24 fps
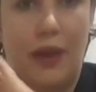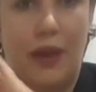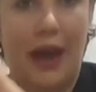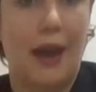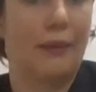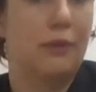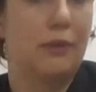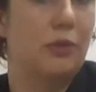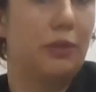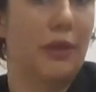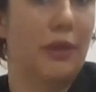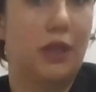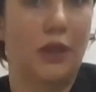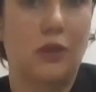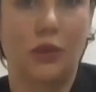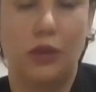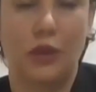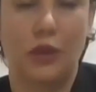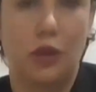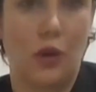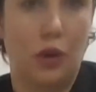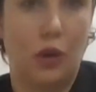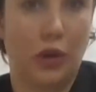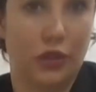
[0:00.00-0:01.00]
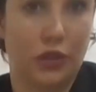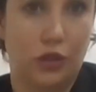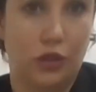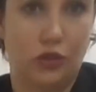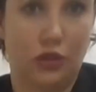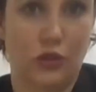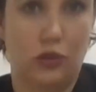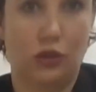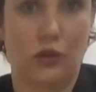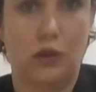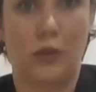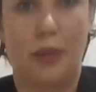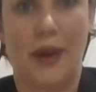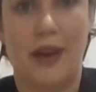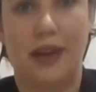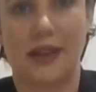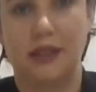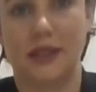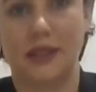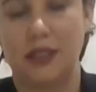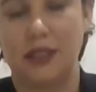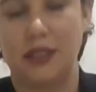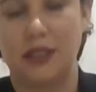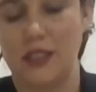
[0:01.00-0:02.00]
abdomen or surgical
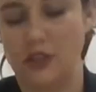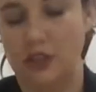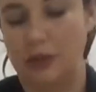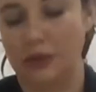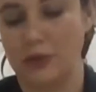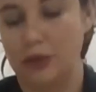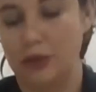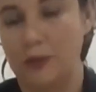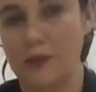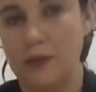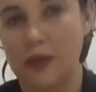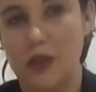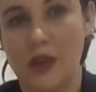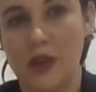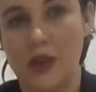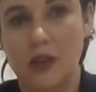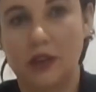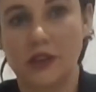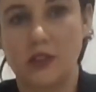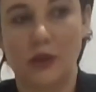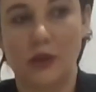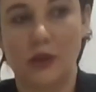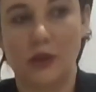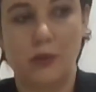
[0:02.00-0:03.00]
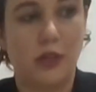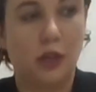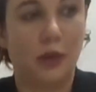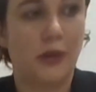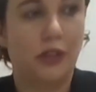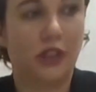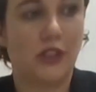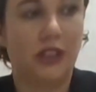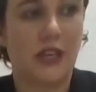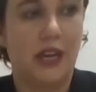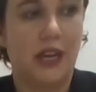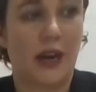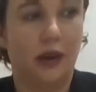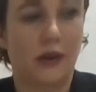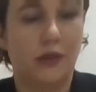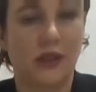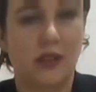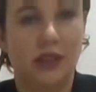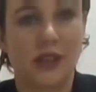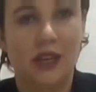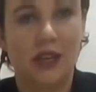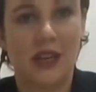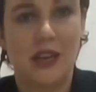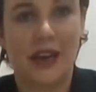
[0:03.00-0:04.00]
capacity in general. So when you push
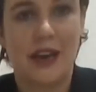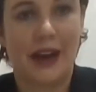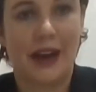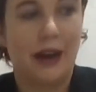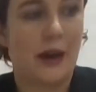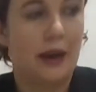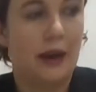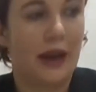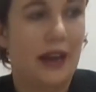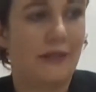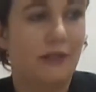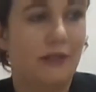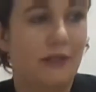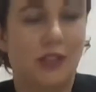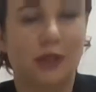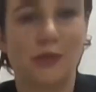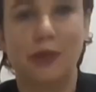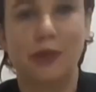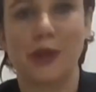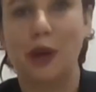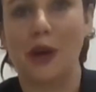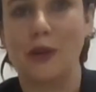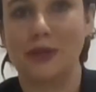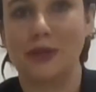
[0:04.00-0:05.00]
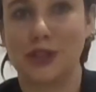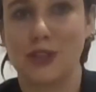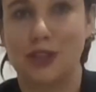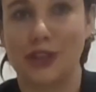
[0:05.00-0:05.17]
down, I have this a bit off